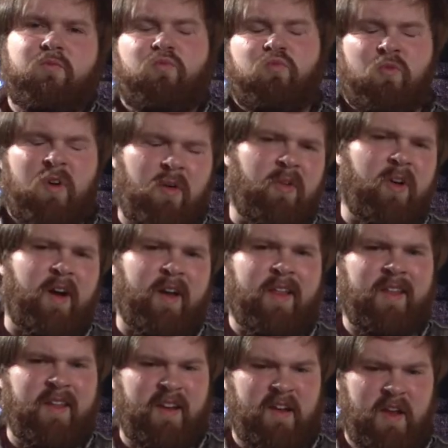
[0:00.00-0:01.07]
While we're on it,
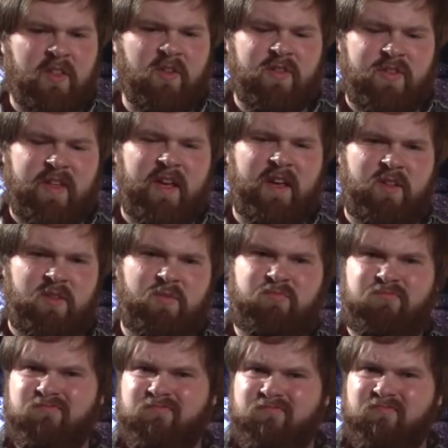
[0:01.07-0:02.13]
like another thing is
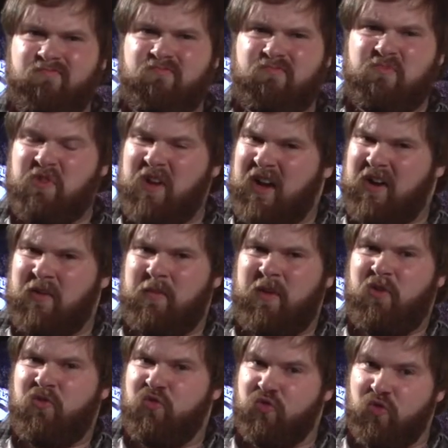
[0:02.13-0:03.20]
you're not going to be
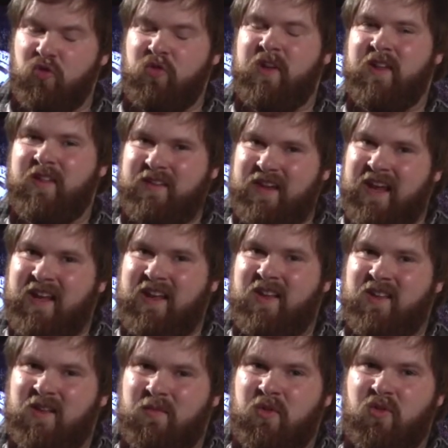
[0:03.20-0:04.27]
truly as tanky
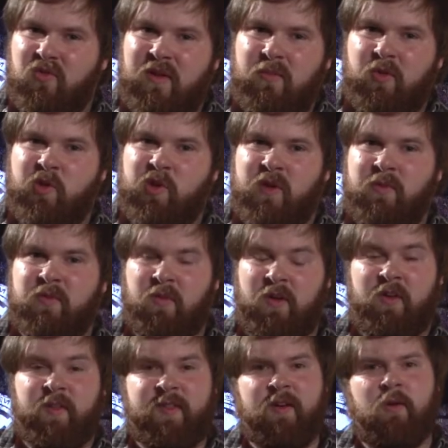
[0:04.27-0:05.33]
as some of the Rebel ships.
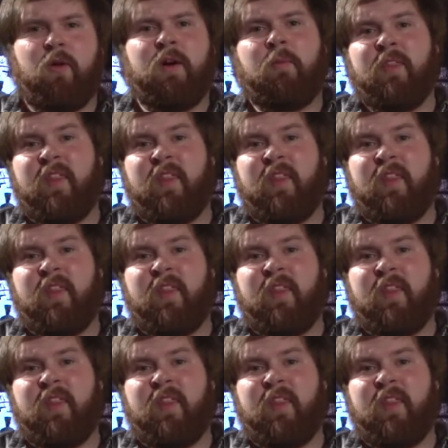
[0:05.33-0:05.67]
While as they all come